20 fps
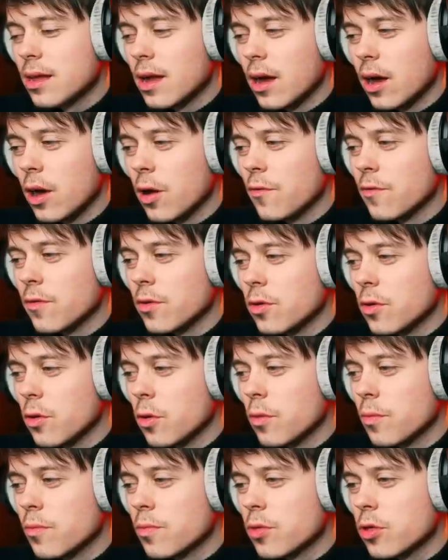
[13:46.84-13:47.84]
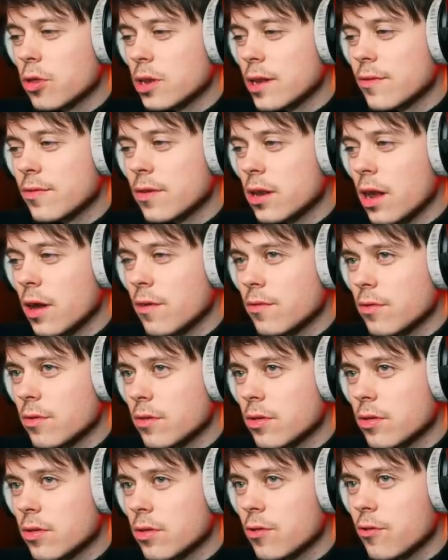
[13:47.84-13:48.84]
Yeah, your significant other is
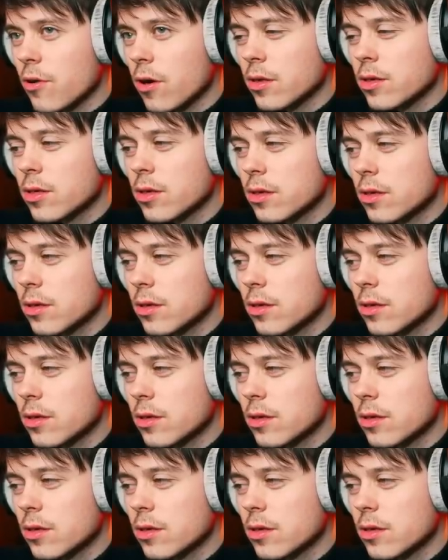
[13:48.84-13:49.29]
strange.